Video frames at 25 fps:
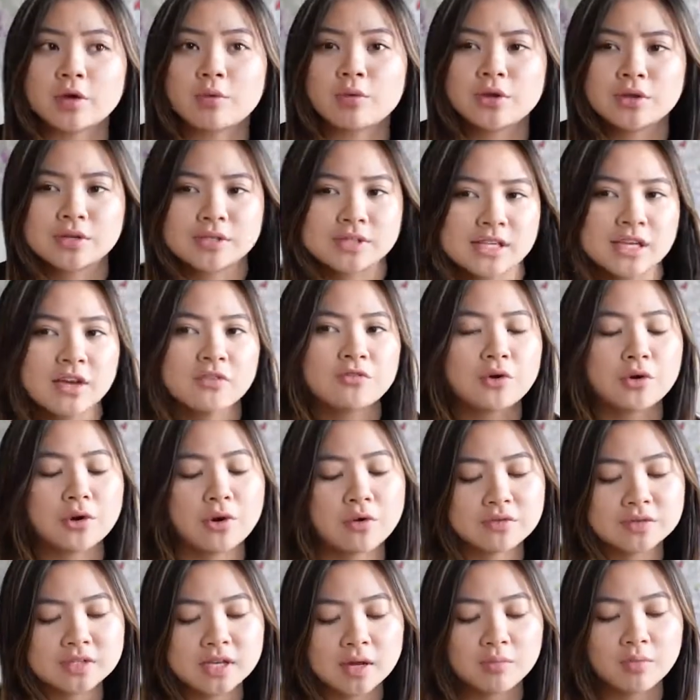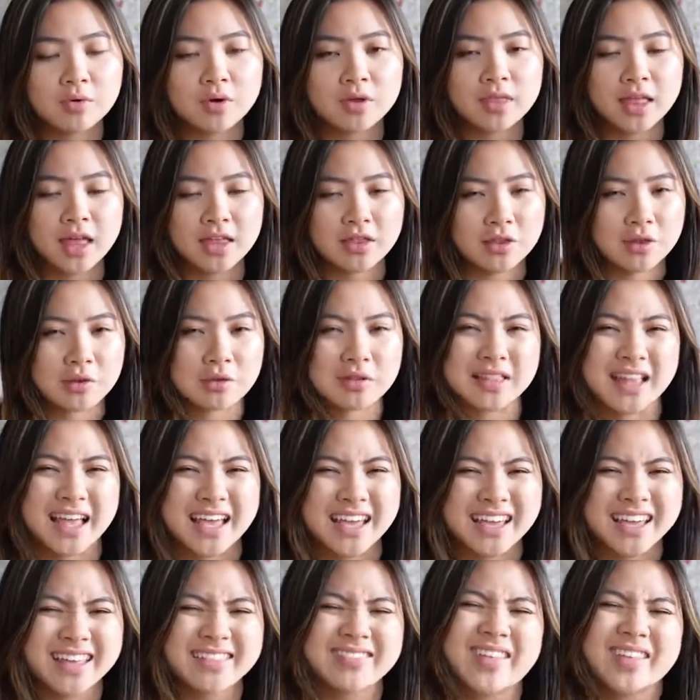like when you see a photo of someone and then you
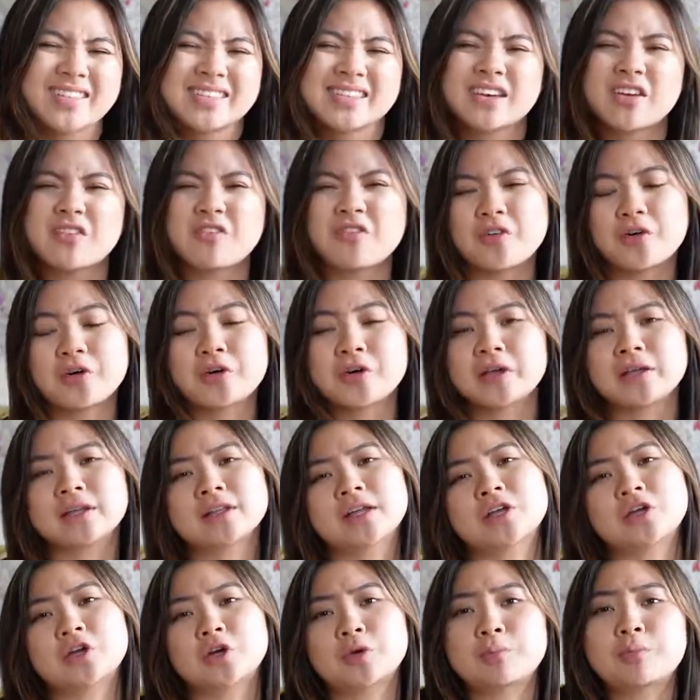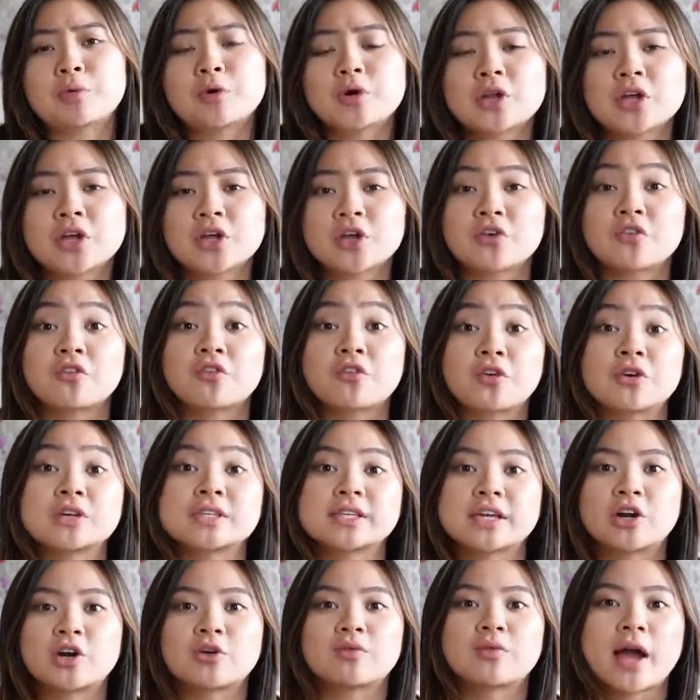like it, that's like flirting, like you're putting your
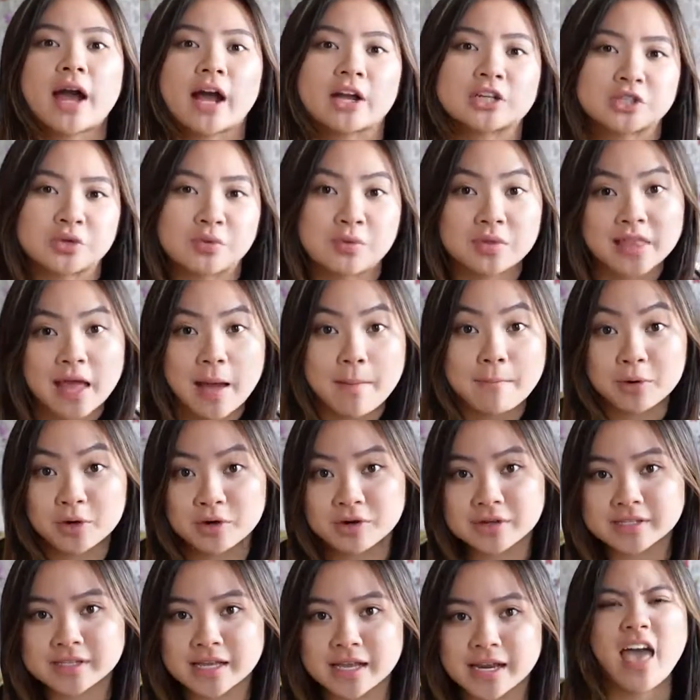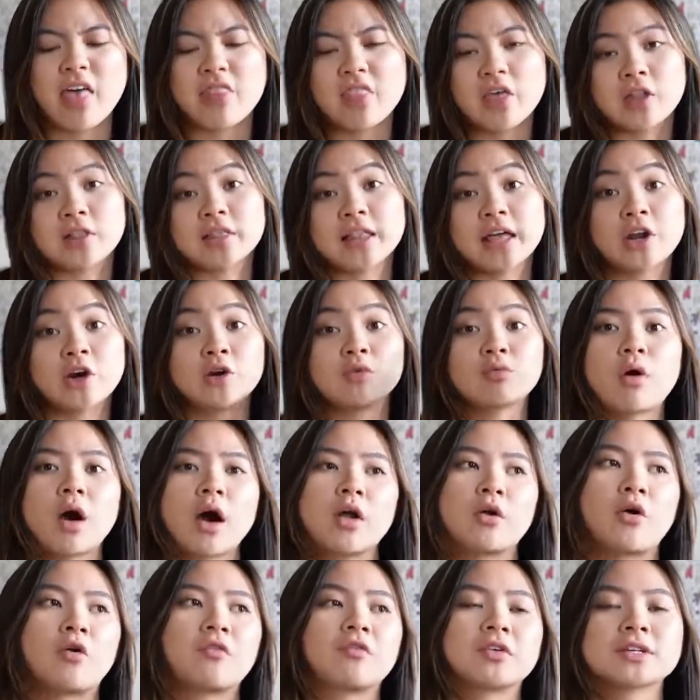first interaction with that person. And then later
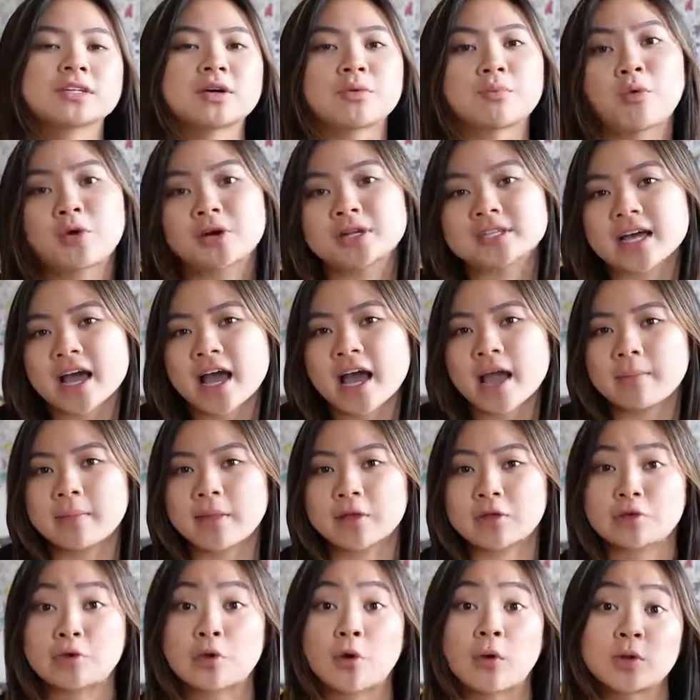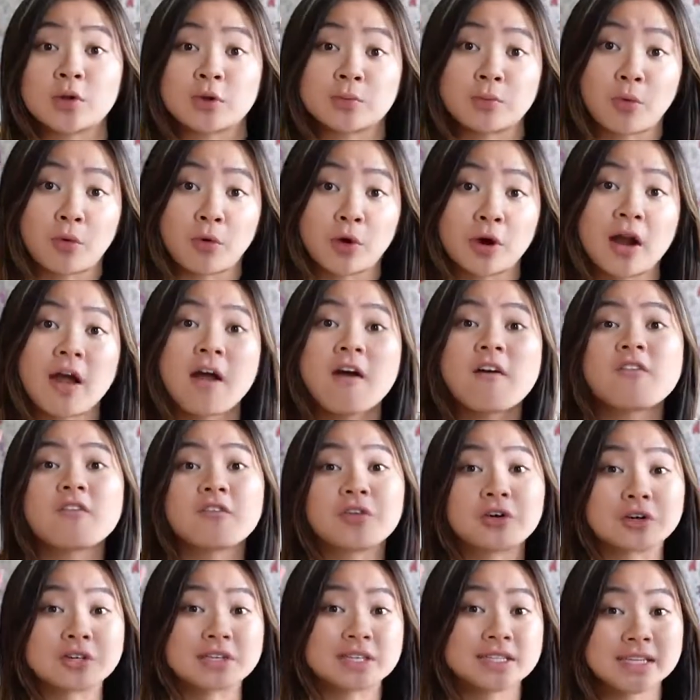on, over more time, like you go on your more
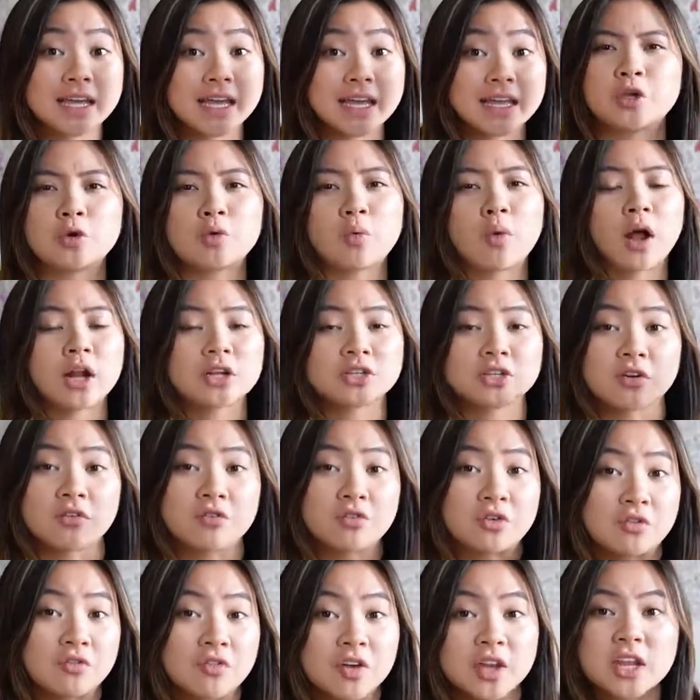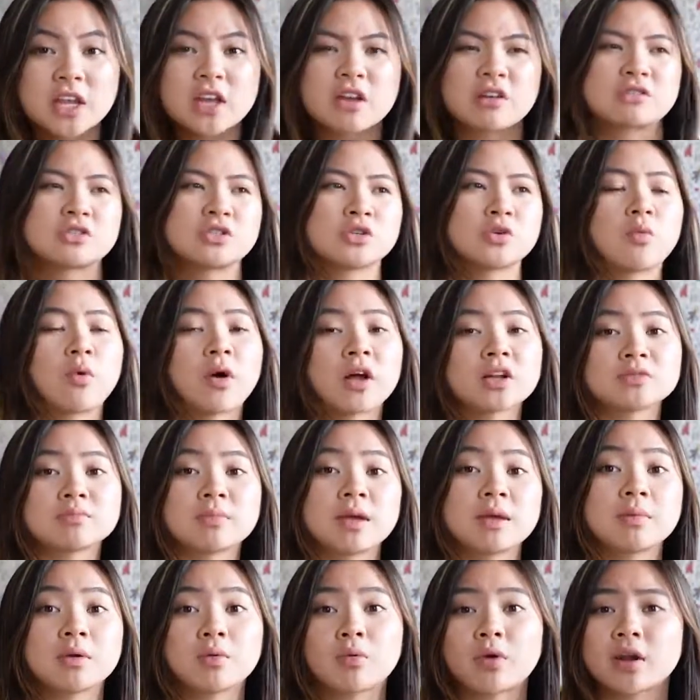first date, you watch a few videos, you watch
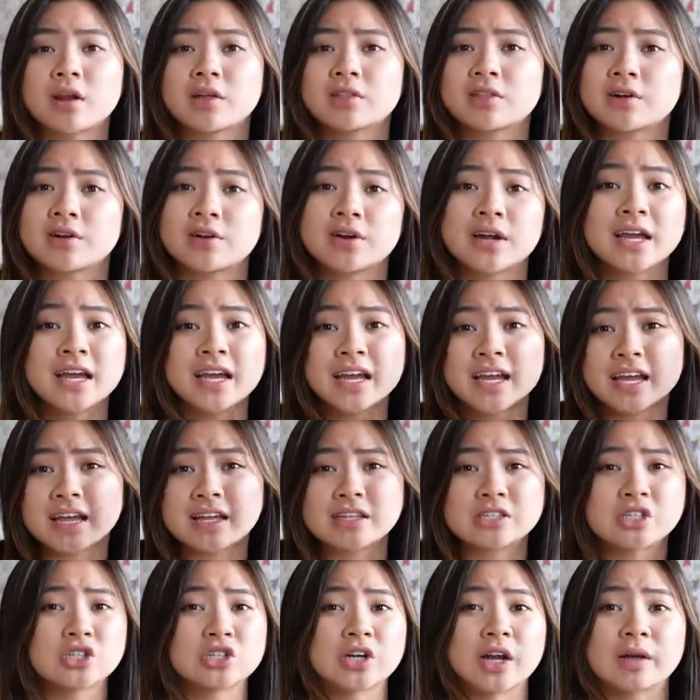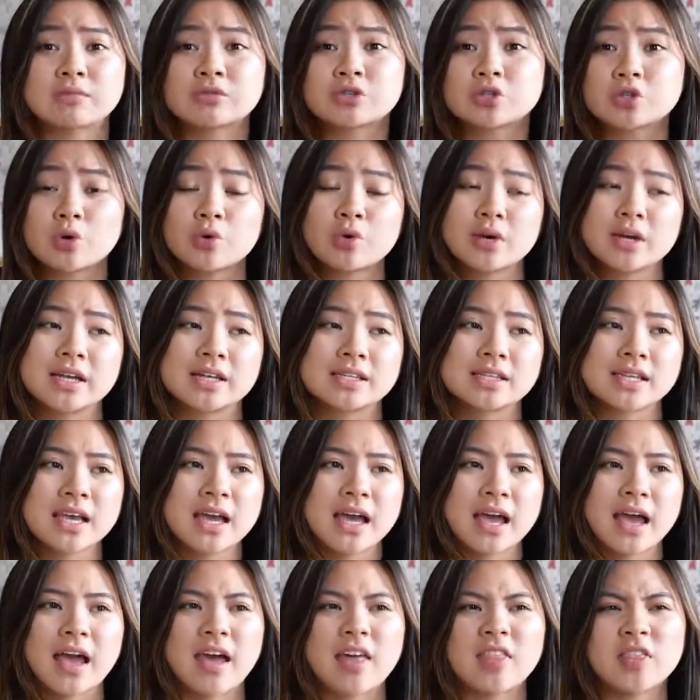maybe one of their Instagram stories,
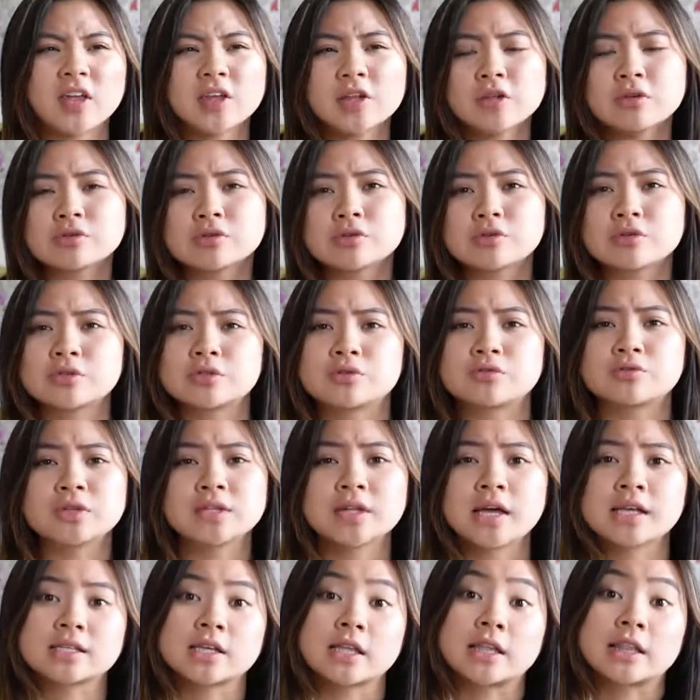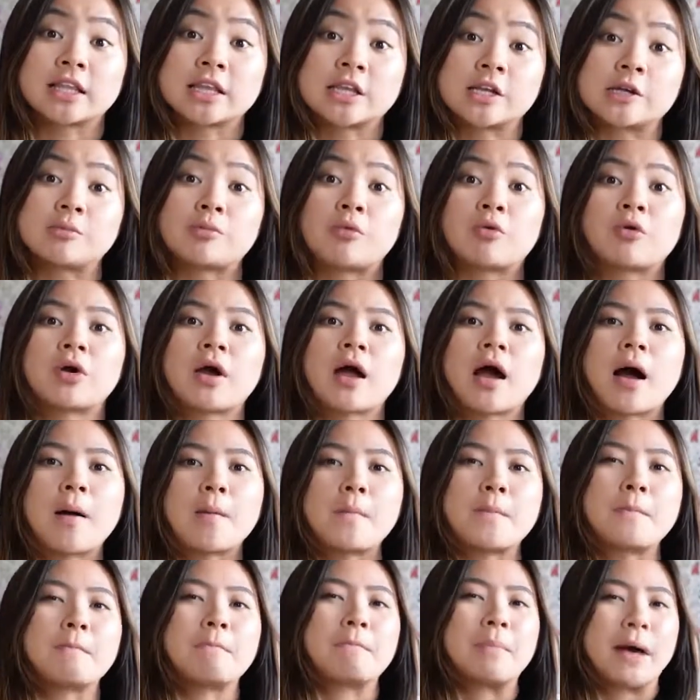and then you seem to realize a little more
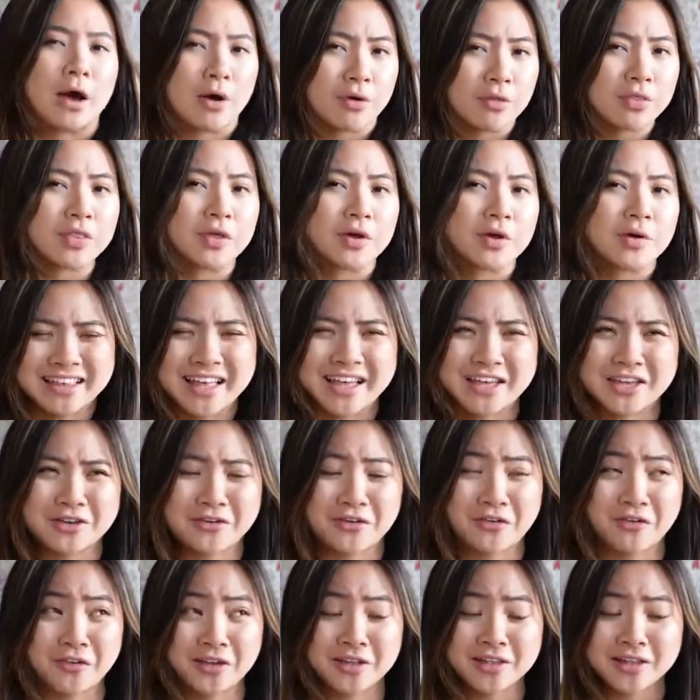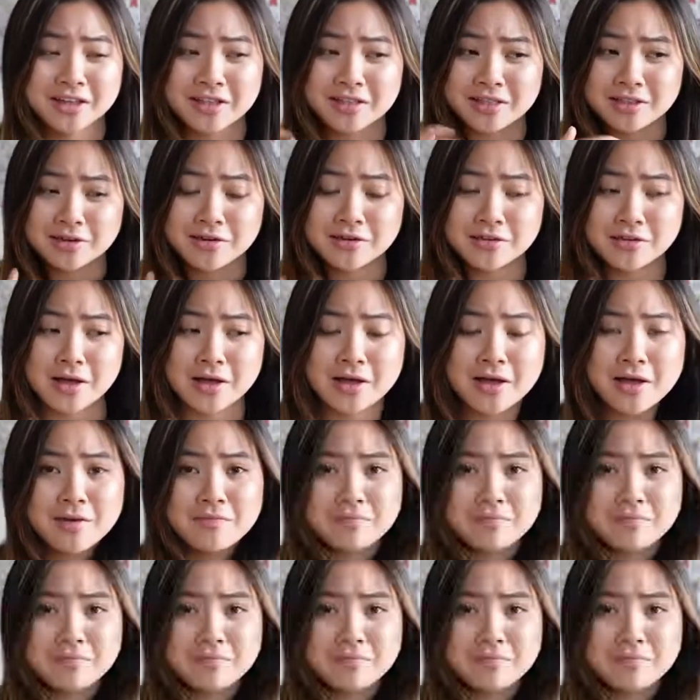about them. Like you're feeling a little